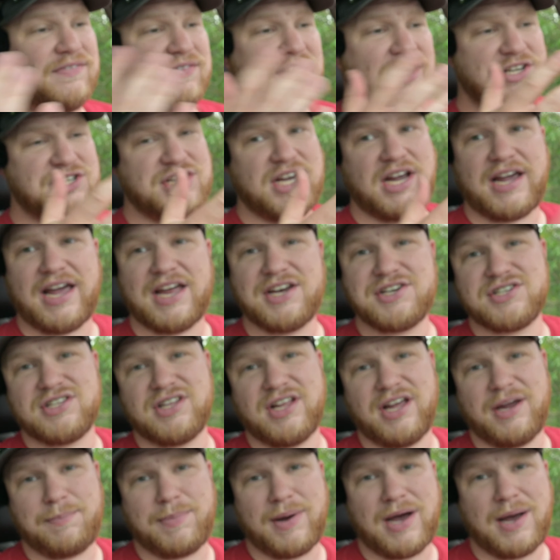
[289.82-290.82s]
if that check engine
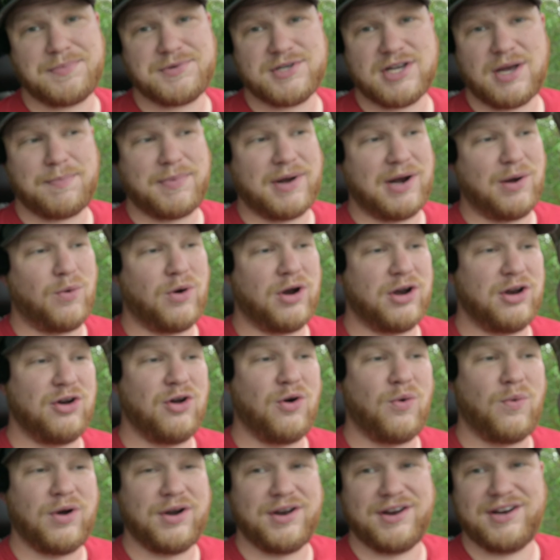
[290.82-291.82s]
light pops up and I want to
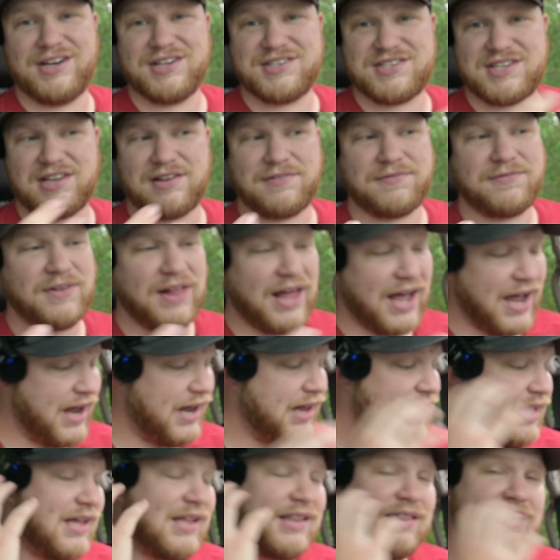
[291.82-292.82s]
know what it is on the
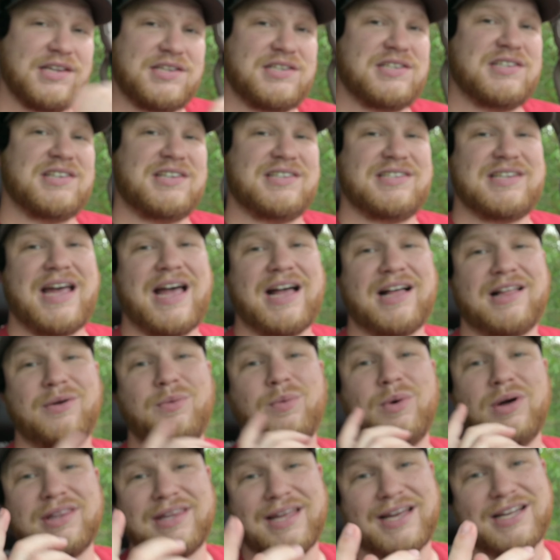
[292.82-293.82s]
fly. This is exactly
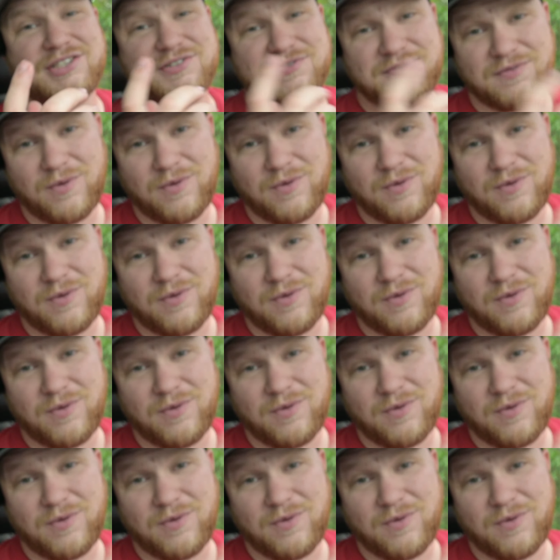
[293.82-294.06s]
what that's